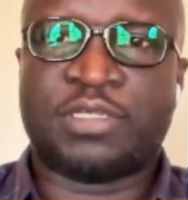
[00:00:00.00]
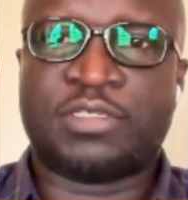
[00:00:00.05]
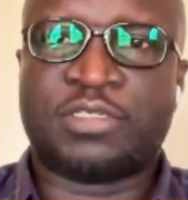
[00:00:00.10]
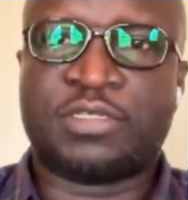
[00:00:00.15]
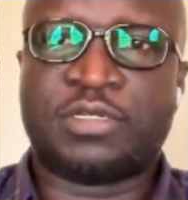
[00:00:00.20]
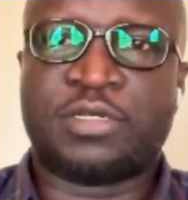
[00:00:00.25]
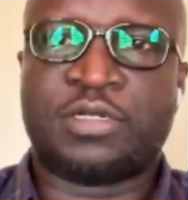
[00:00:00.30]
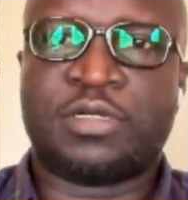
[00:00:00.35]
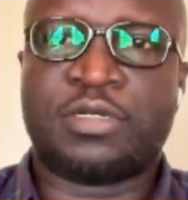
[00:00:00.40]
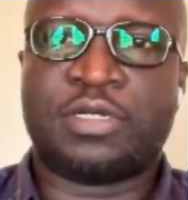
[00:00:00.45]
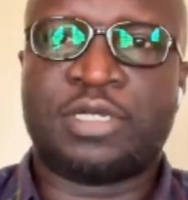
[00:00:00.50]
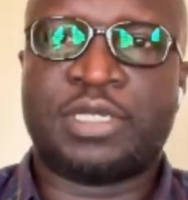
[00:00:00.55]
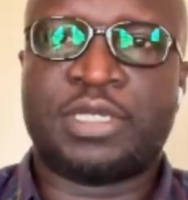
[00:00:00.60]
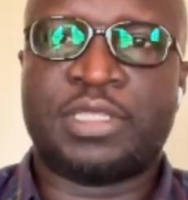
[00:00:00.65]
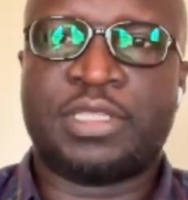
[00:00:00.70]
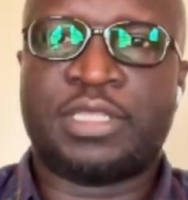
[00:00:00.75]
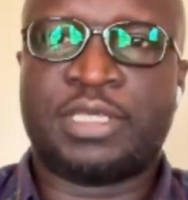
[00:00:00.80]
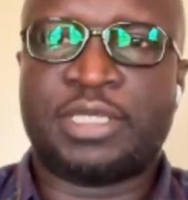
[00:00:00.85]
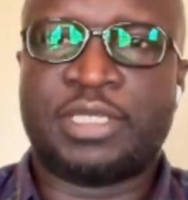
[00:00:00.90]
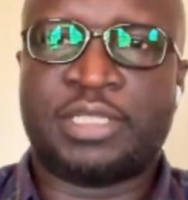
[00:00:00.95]
So
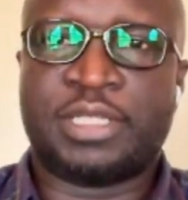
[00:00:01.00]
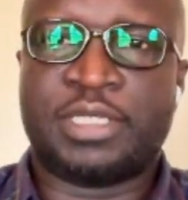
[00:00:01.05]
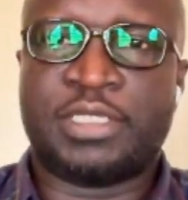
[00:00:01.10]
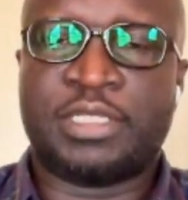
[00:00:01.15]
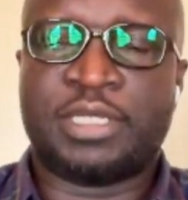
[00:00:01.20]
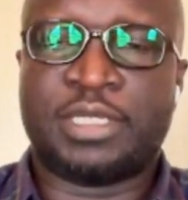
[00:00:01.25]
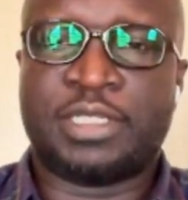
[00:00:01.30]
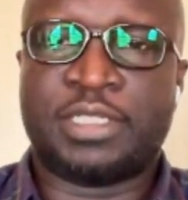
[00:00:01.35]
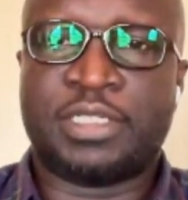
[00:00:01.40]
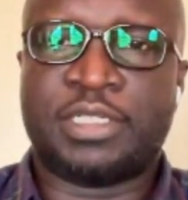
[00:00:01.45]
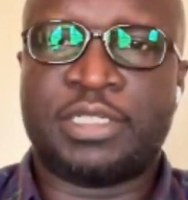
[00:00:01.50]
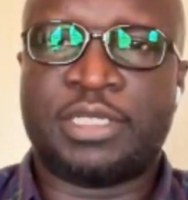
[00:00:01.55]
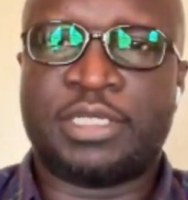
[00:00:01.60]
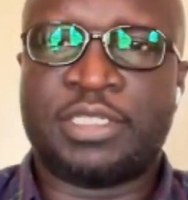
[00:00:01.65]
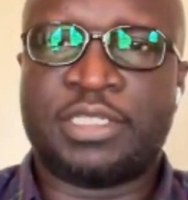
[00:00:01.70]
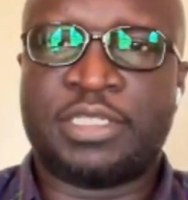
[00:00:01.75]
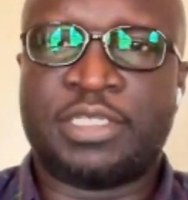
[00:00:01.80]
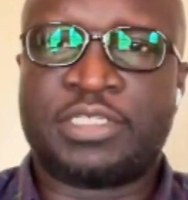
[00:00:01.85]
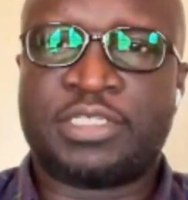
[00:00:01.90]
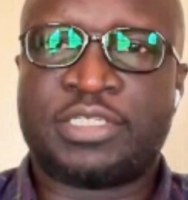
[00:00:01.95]

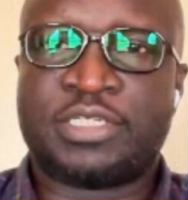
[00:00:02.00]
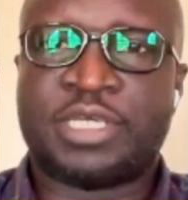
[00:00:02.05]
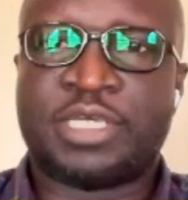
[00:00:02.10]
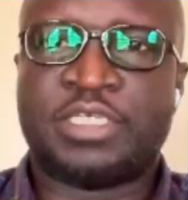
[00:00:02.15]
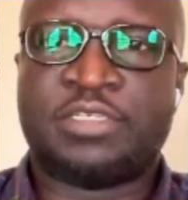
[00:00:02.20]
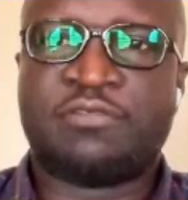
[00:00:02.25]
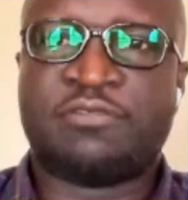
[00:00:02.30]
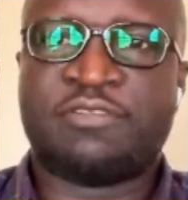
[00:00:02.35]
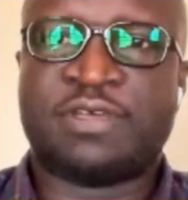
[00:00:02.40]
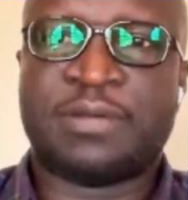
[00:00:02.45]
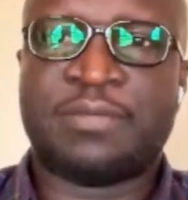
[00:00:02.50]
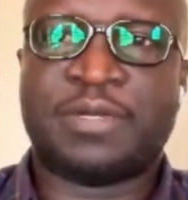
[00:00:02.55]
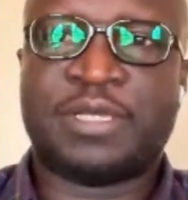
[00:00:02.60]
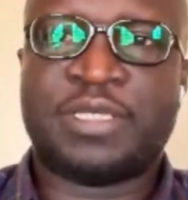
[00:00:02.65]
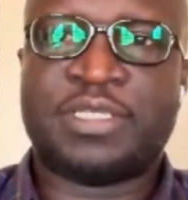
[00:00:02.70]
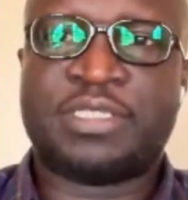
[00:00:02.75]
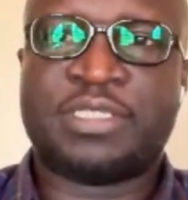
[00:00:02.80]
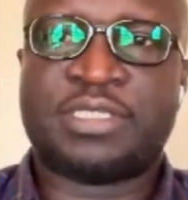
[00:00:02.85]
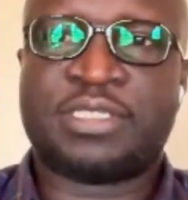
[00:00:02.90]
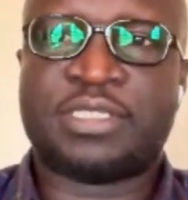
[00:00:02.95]
in this stage,
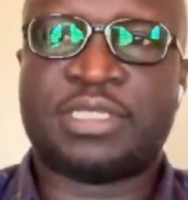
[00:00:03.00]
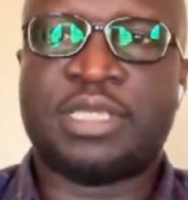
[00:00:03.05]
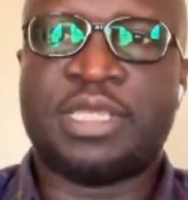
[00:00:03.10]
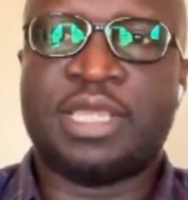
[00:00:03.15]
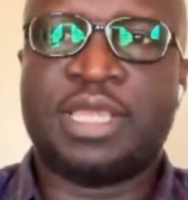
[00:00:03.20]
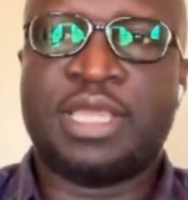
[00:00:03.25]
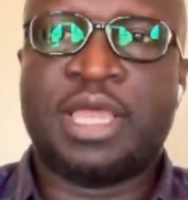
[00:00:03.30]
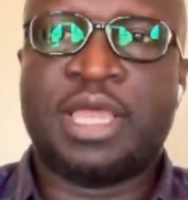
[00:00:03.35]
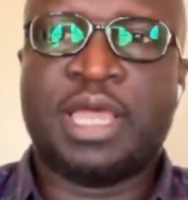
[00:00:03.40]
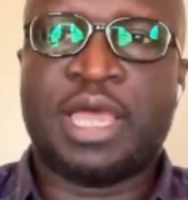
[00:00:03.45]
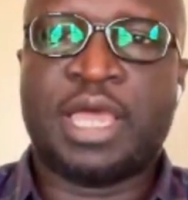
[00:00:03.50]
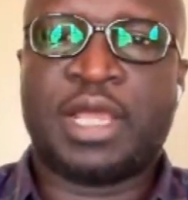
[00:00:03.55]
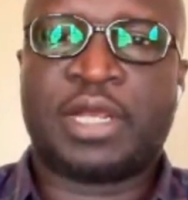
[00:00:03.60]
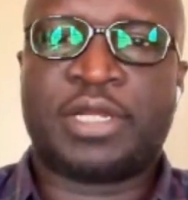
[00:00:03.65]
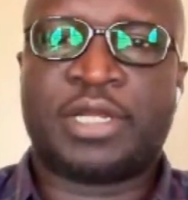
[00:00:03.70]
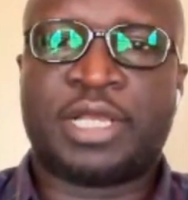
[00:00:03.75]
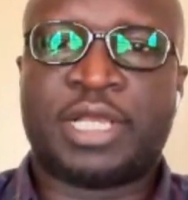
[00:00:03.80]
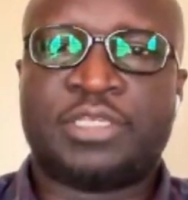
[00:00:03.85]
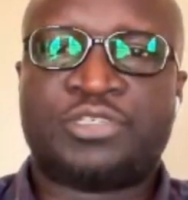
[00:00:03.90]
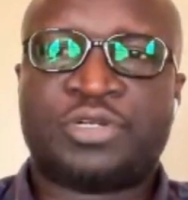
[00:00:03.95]
farmers,
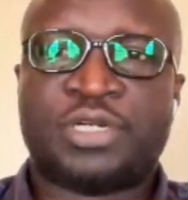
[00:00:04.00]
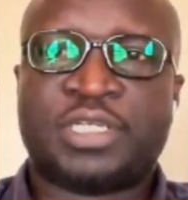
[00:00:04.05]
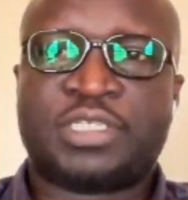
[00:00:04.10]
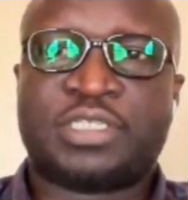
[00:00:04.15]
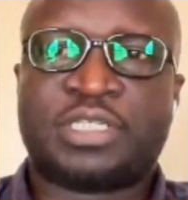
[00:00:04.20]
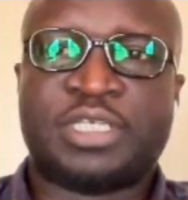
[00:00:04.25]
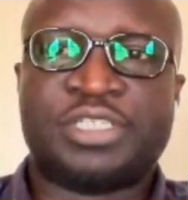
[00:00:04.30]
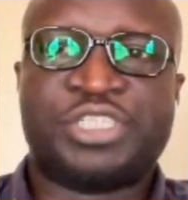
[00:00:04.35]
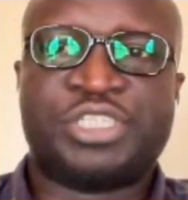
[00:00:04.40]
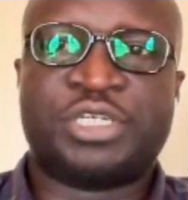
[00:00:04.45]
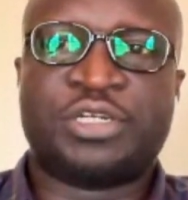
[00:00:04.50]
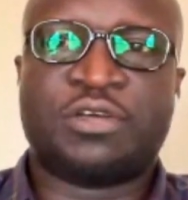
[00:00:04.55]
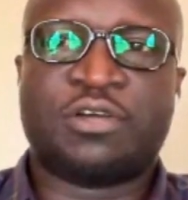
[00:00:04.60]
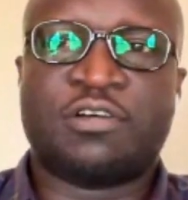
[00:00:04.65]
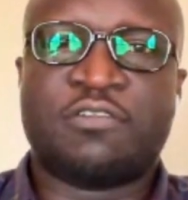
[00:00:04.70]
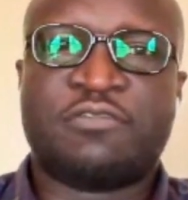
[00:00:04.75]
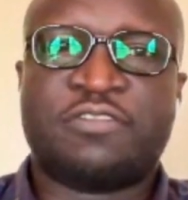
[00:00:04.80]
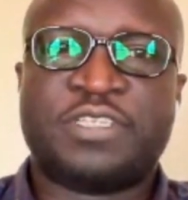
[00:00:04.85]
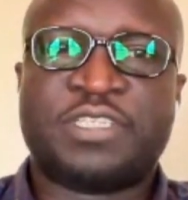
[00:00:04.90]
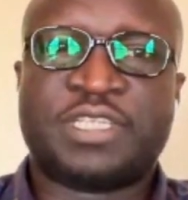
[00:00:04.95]
agricultural extension
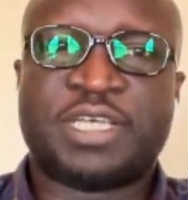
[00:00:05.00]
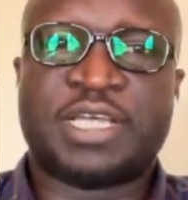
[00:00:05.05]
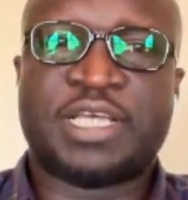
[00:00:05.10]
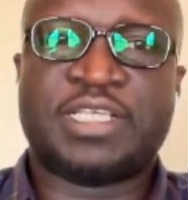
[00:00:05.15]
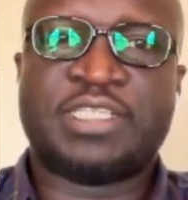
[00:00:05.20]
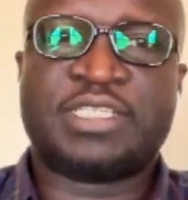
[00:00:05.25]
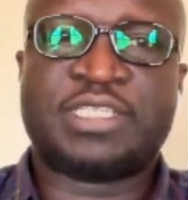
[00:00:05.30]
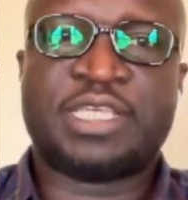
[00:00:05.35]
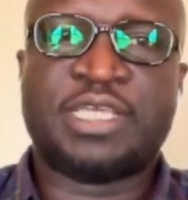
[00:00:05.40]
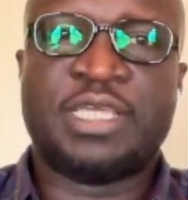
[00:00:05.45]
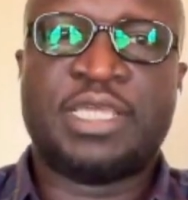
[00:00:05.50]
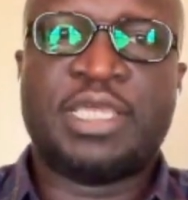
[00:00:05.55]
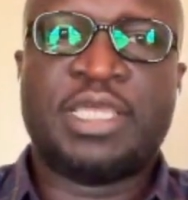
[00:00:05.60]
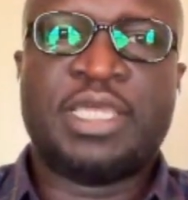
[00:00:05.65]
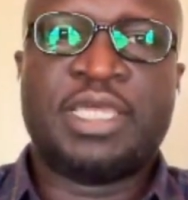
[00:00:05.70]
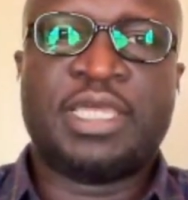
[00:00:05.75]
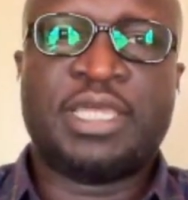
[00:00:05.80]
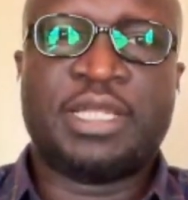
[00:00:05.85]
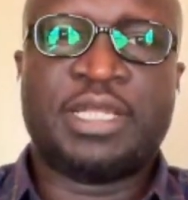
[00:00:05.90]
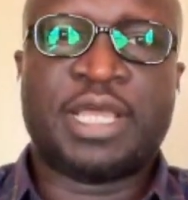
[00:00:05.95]
officers,
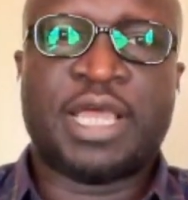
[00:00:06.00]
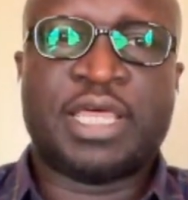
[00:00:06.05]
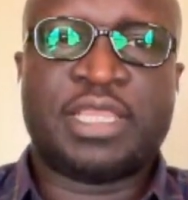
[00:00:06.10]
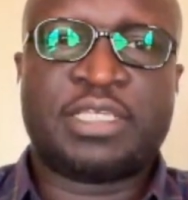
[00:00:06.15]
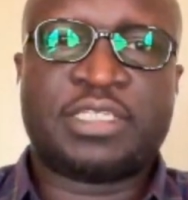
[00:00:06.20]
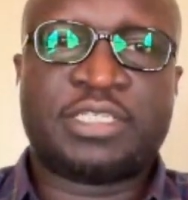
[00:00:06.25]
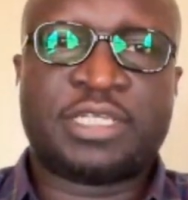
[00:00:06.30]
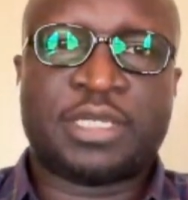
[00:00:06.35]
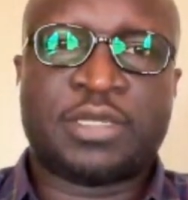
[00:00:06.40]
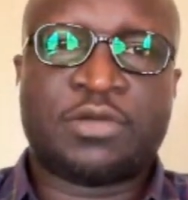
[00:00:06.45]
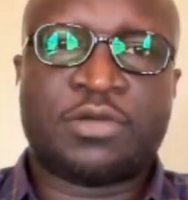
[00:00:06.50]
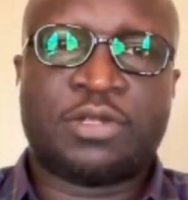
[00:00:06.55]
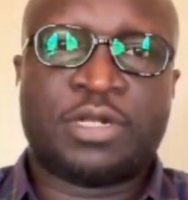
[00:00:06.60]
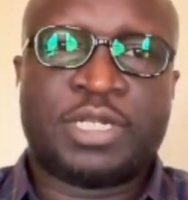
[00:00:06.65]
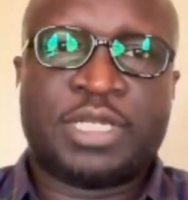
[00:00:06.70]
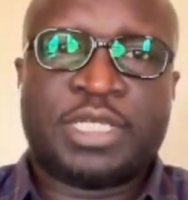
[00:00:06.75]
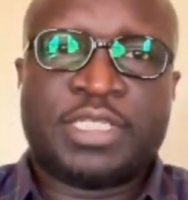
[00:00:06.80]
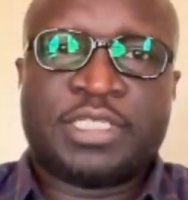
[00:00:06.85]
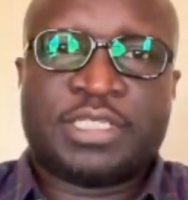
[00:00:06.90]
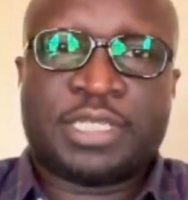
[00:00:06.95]
and other
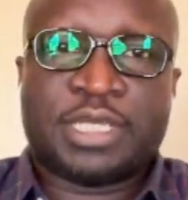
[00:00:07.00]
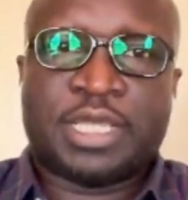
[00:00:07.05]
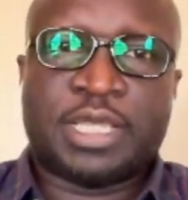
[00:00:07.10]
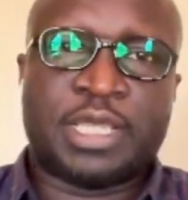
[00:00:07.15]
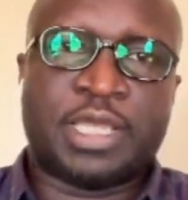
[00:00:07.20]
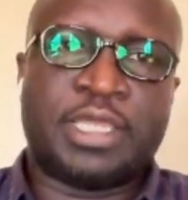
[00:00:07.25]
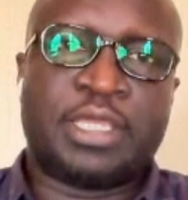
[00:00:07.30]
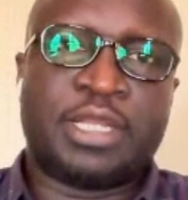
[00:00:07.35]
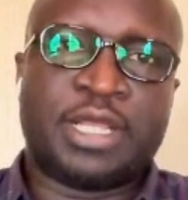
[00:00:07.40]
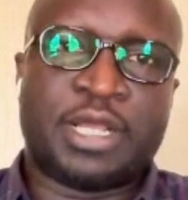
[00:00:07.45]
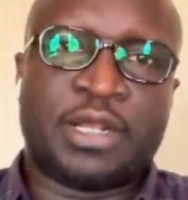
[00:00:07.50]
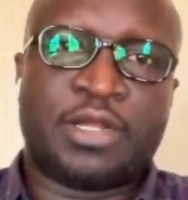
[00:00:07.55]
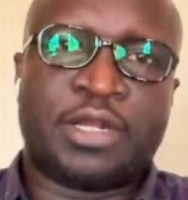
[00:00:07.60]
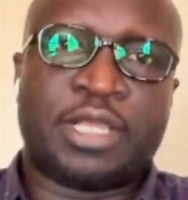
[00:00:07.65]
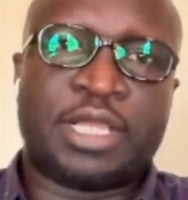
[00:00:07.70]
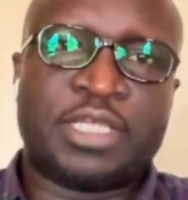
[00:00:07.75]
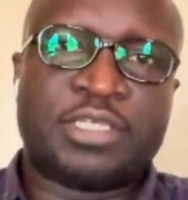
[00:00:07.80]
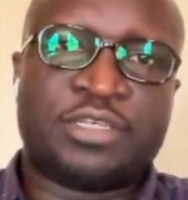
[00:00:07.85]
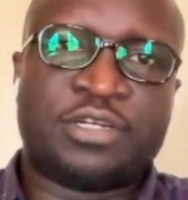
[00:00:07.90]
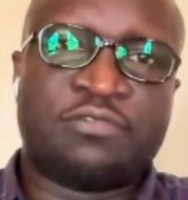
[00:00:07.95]
stakeholders in
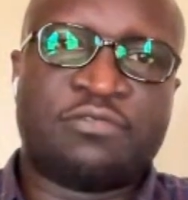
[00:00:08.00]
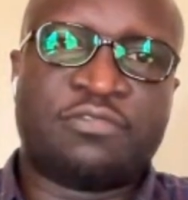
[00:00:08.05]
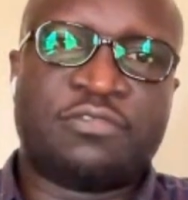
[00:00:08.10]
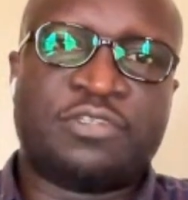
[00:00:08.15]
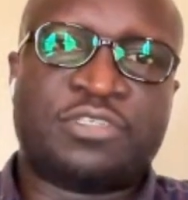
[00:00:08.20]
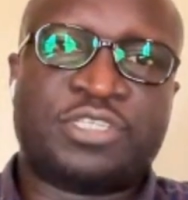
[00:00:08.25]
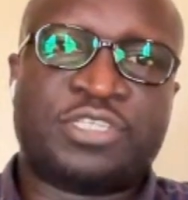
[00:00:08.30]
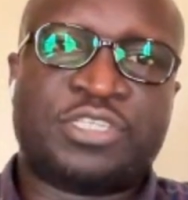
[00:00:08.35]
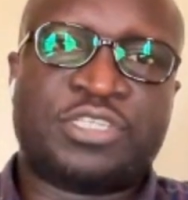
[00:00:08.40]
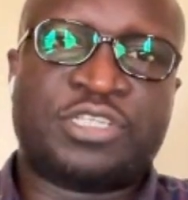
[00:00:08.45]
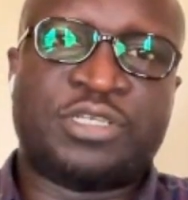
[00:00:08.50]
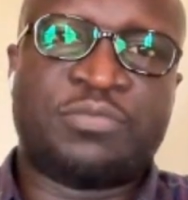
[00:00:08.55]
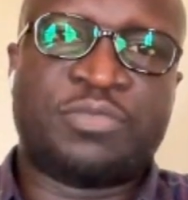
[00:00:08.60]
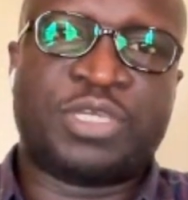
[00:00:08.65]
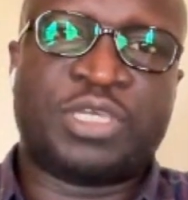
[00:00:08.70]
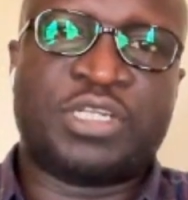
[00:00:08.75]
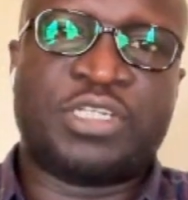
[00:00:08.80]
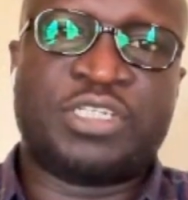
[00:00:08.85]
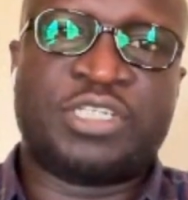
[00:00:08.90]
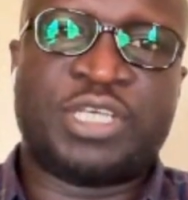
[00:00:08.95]
agriculture and food system
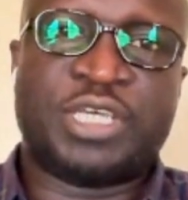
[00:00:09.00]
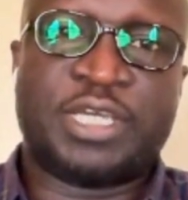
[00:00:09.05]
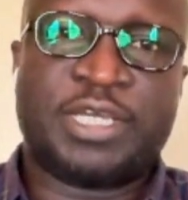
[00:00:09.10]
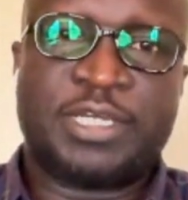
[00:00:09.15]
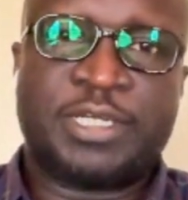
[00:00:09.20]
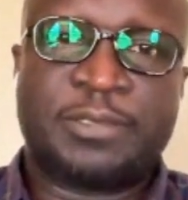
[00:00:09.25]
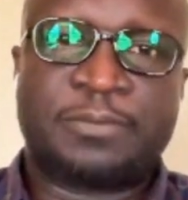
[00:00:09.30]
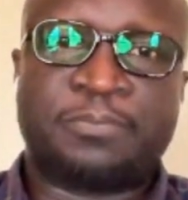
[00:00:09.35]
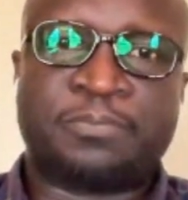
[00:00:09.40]
can take